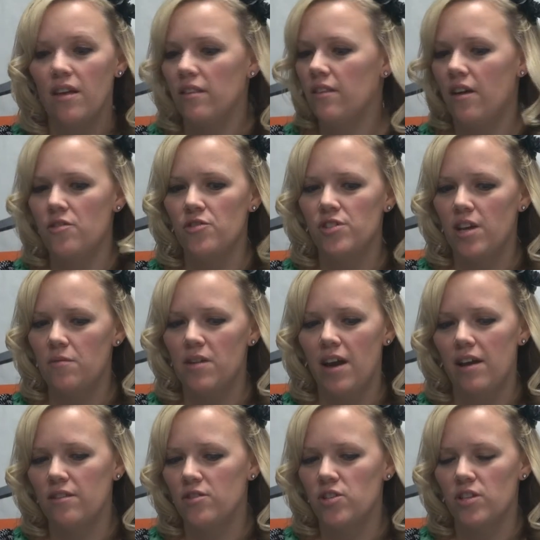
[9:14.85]
the other day we
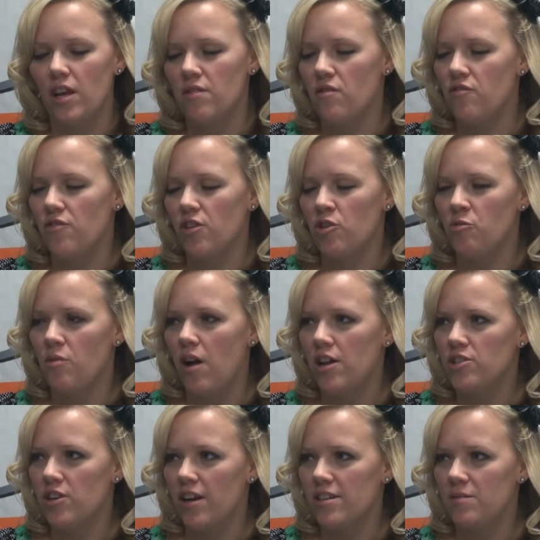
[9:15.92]
had just kind of a filler
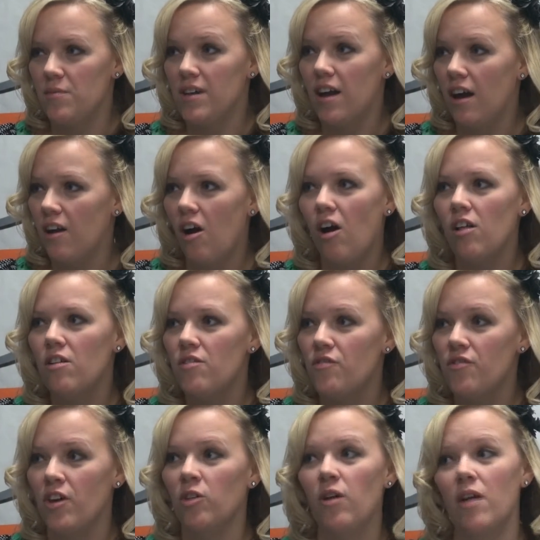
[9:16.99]
project, and we got all of
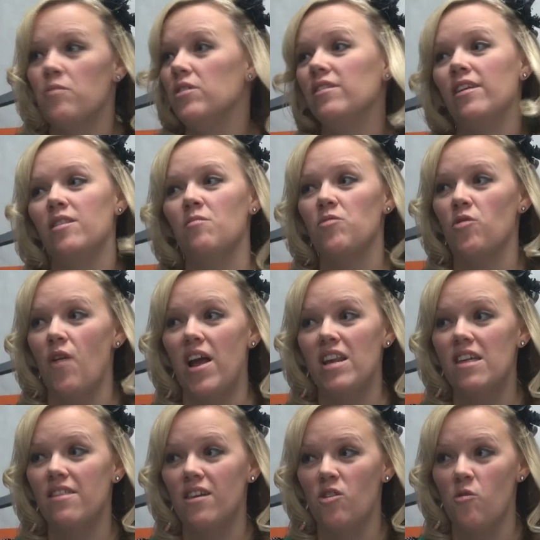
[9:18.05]
the failed. I wouldn't let them throw
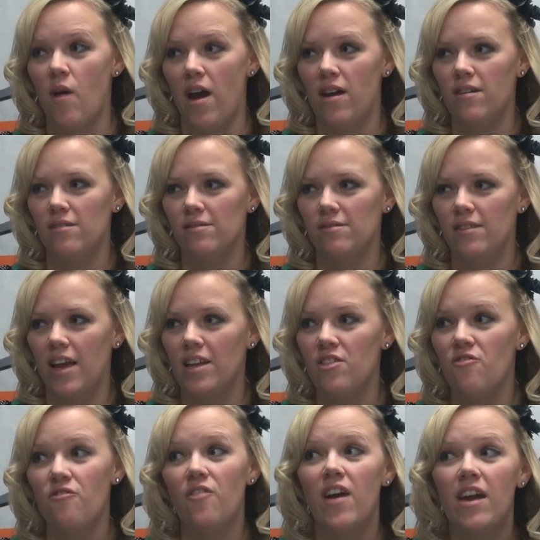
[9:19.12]
anything away.
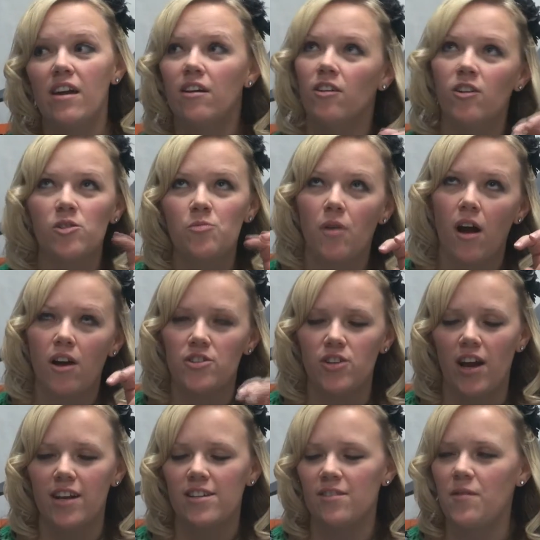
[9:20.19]
Any failed
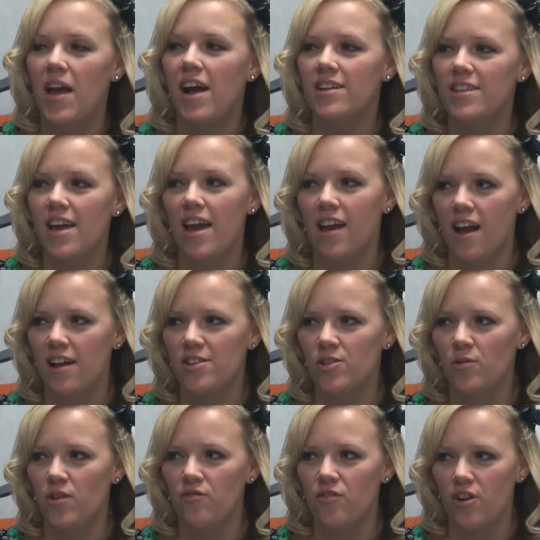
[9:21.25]
project, so we had to hang on
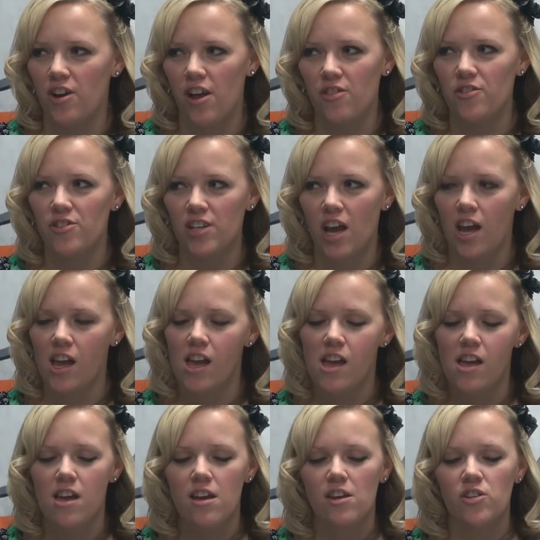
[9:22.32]
to it for another day.
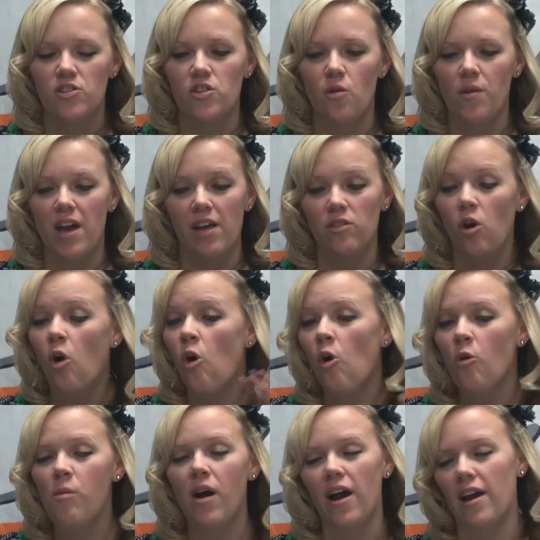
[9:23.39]
So we had the
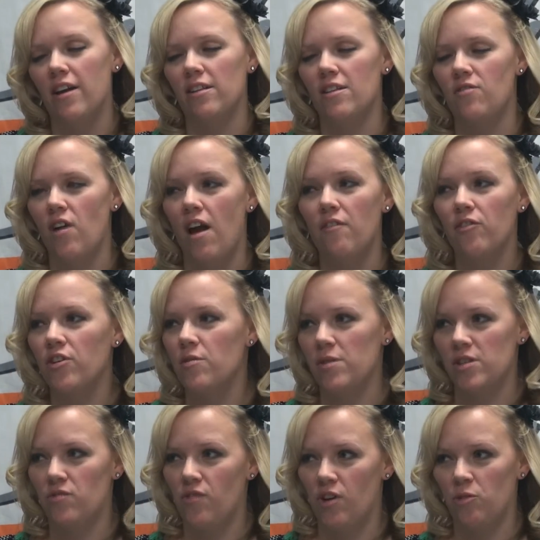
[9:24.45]
whole pile of
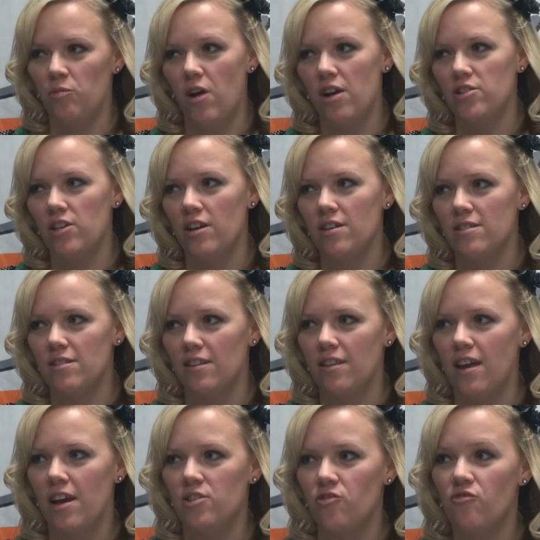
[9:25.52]
everyone's failed projects,
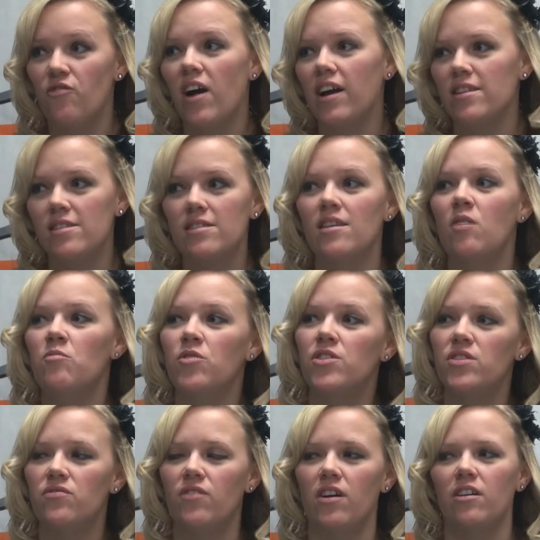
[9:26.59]
and they had to find
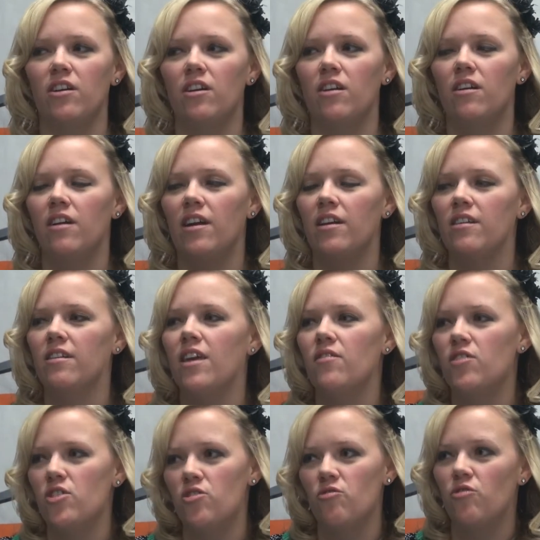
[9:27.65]
someone's failure and
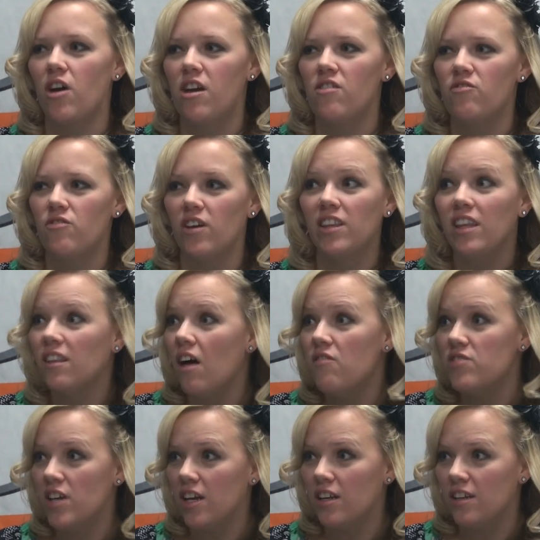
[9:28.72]
give it new life, and they
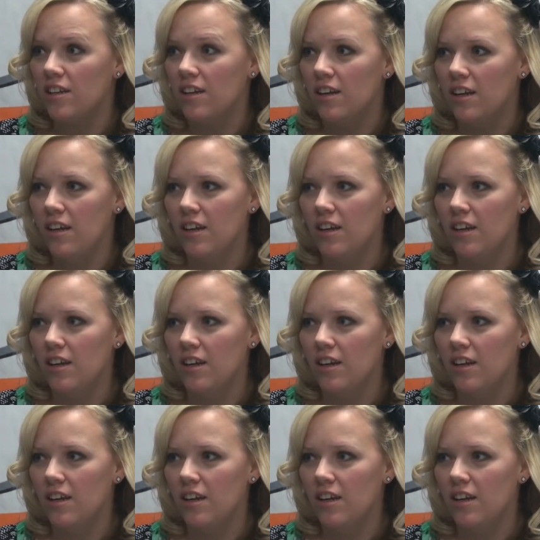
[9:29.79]
loved it.